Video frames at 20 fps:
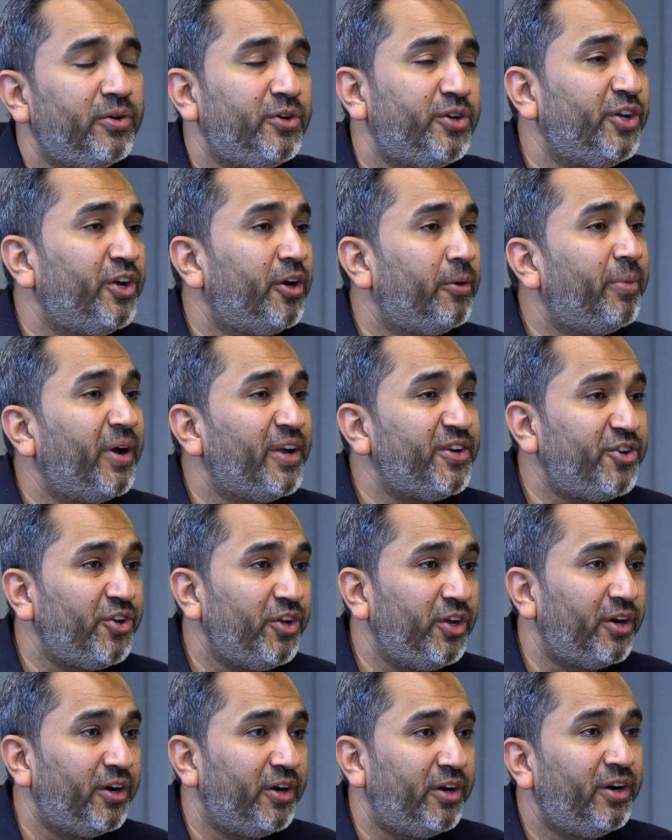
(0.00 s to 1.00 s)
tier by
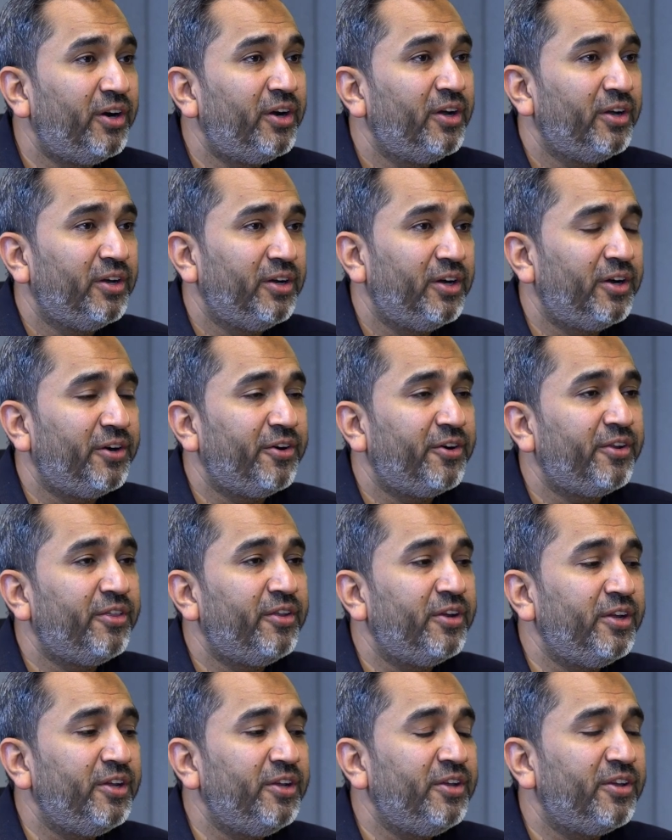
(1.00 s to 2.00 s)
tier under
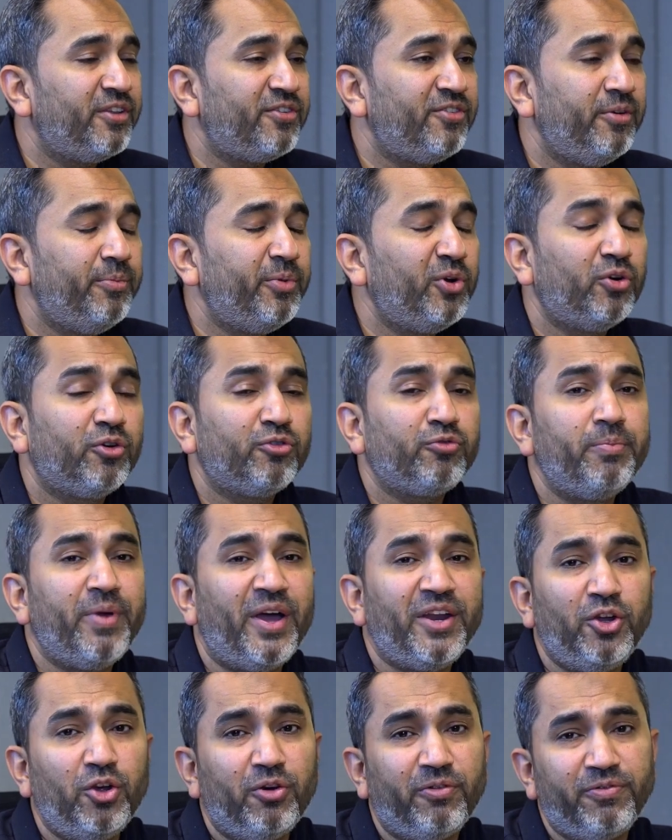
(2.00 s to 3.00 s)
the ESG, because
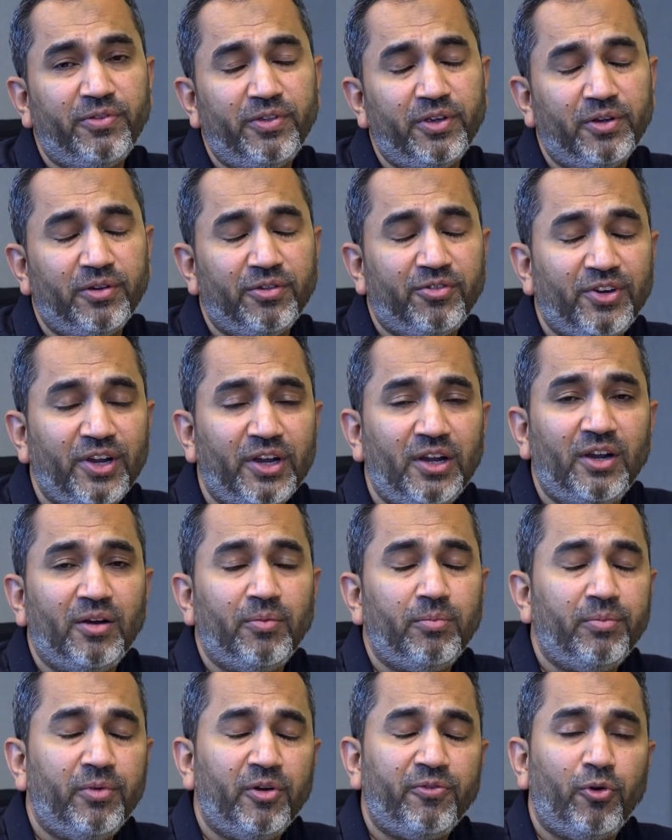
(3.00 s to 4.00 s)
many of
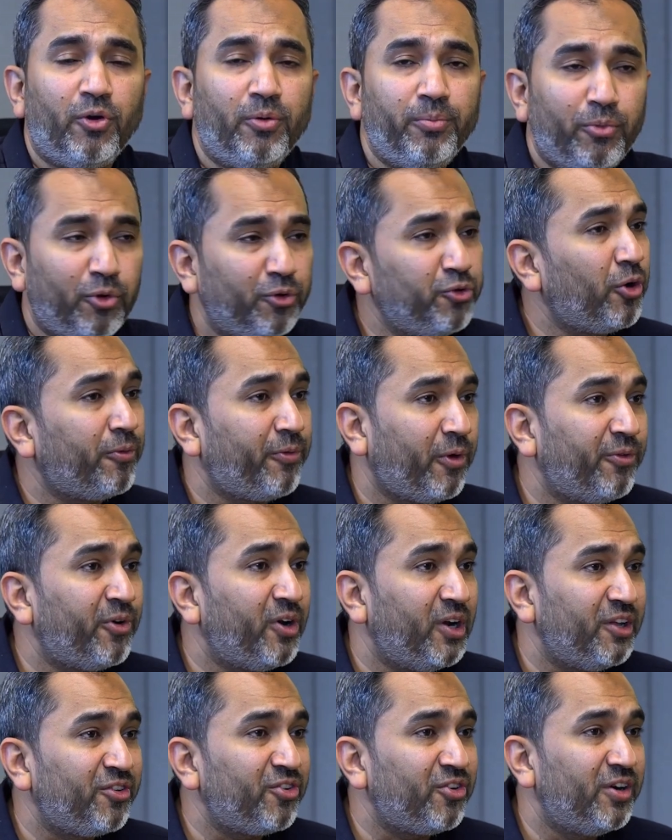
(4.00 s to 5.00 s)
for most of
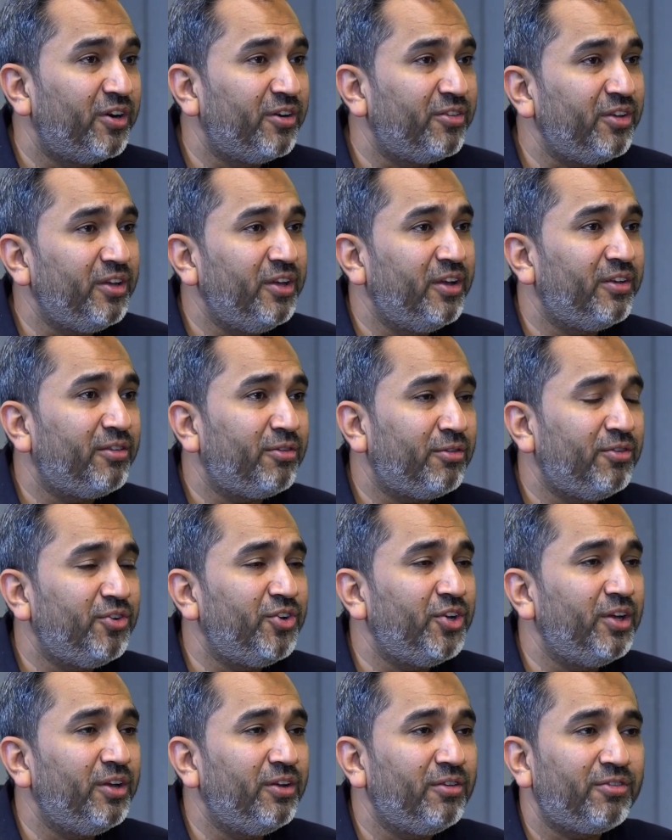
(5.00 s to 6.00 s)
our listeners,
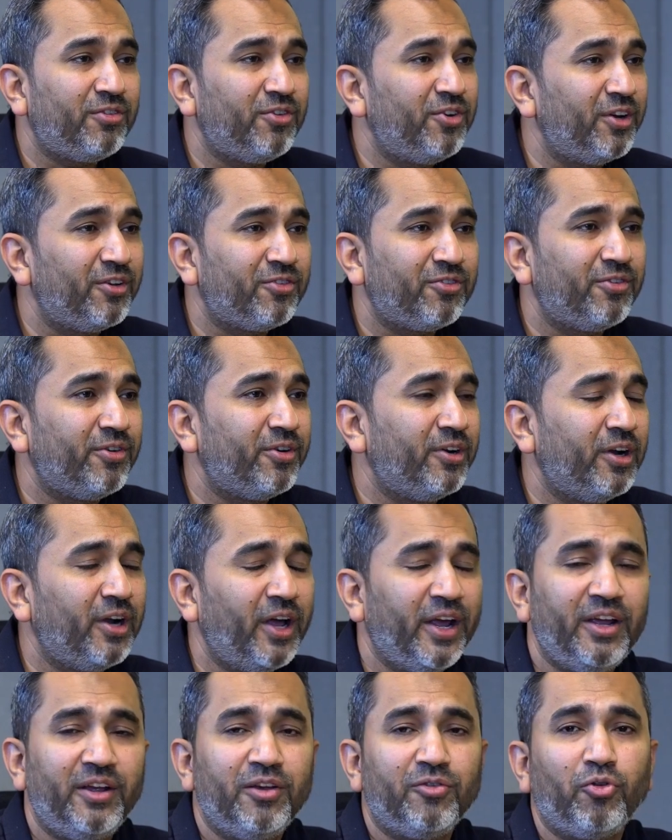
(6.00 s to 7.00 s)
ESG is just
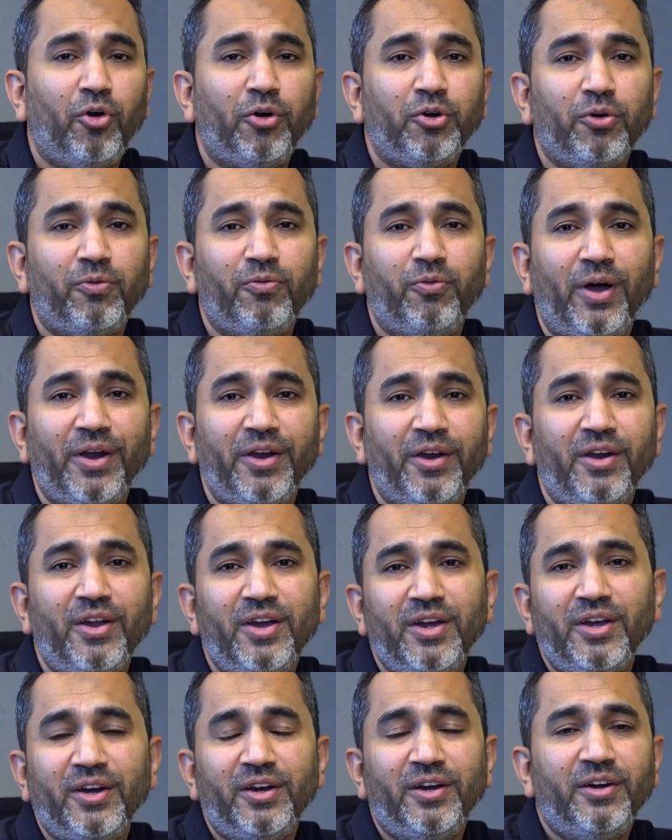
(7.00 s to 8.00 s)
like a sort of
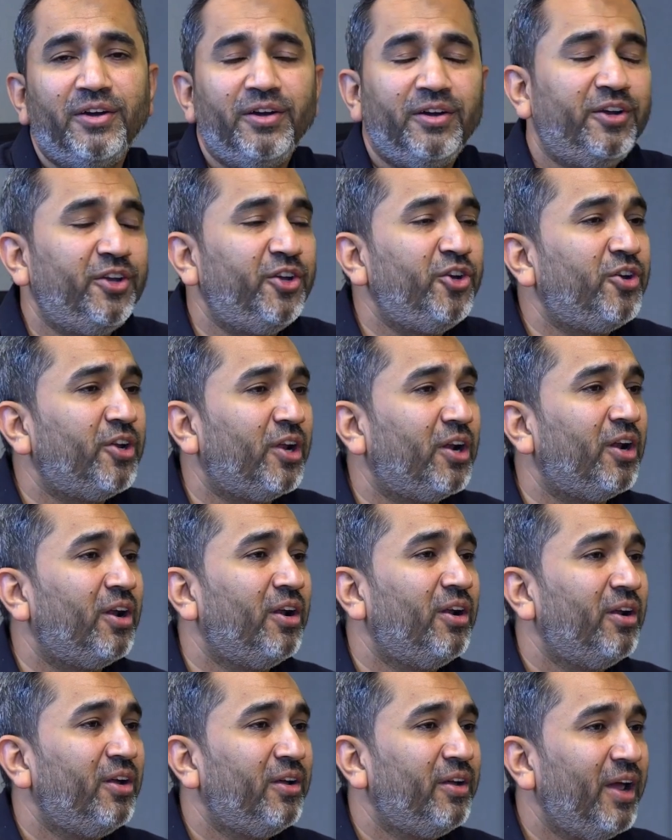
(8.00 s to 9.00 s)
one
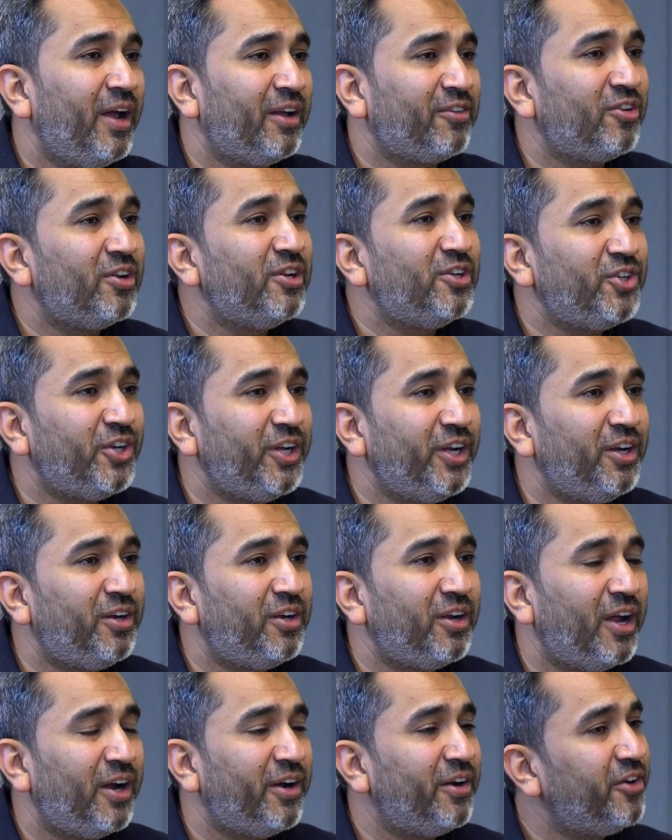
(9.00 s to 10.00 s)
digital Excel
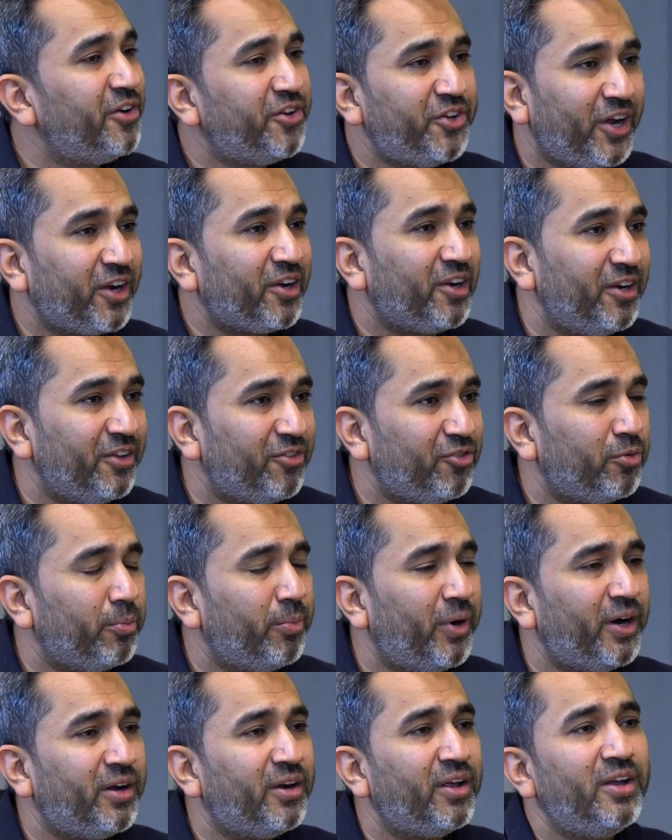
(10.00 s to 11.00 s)
sheet and a checklist,
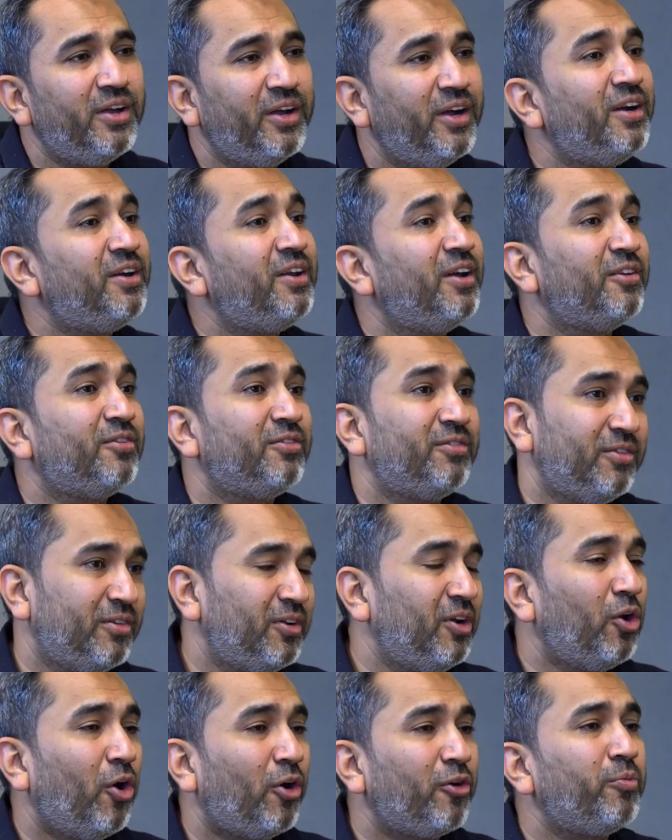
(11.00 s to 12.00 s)
but it has
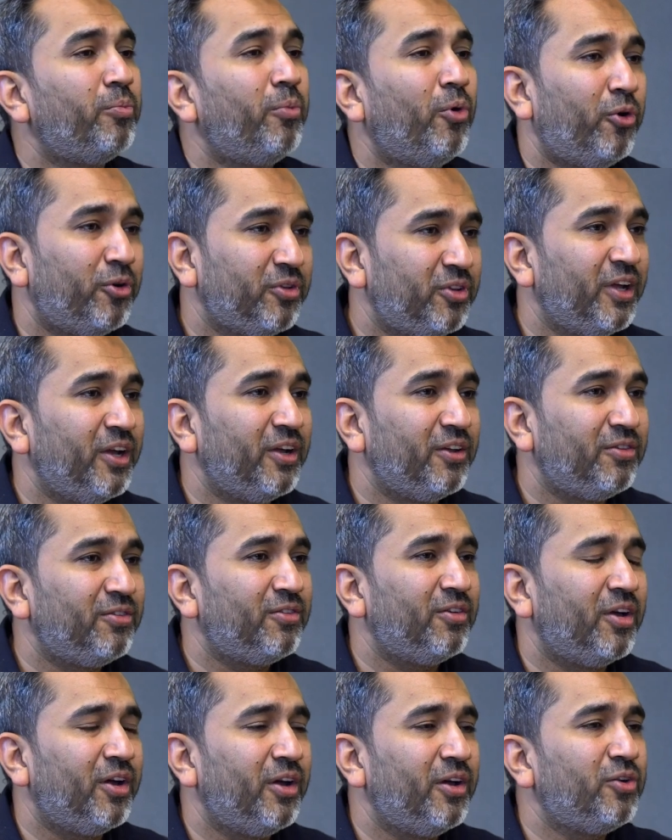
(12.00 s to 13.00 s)
a lot more
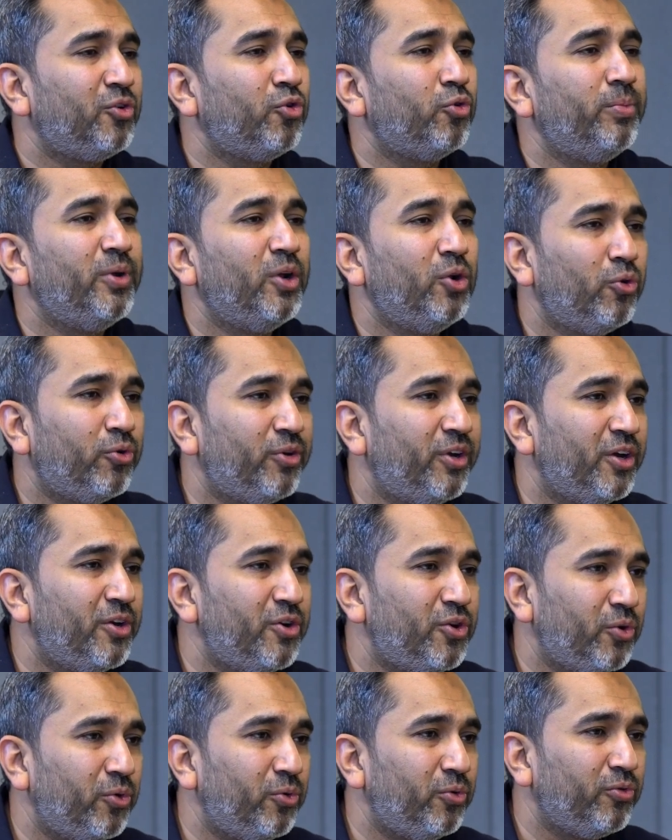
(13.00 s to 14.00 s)
things to be looked
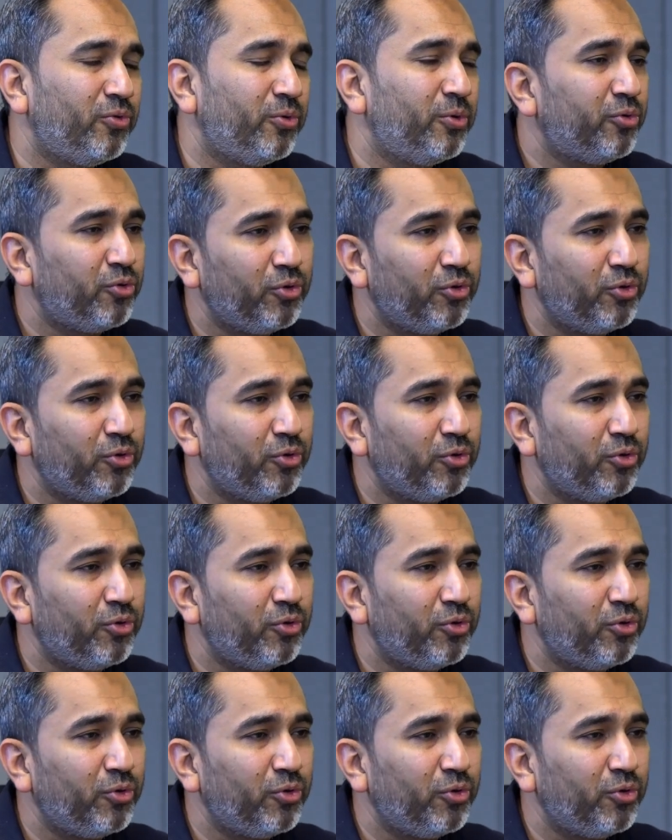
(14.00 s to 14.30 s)
into.